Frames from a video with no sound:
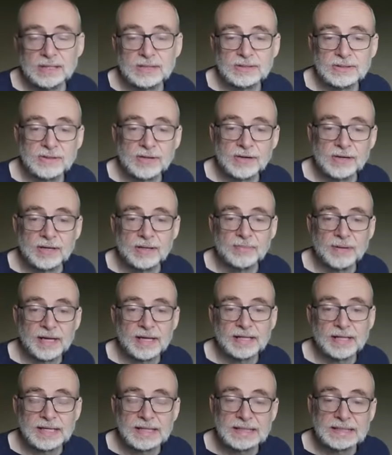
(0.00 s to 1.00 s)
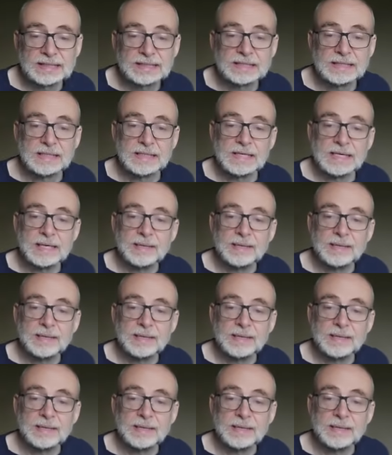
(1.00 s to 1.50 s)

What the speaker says: Sorry about that.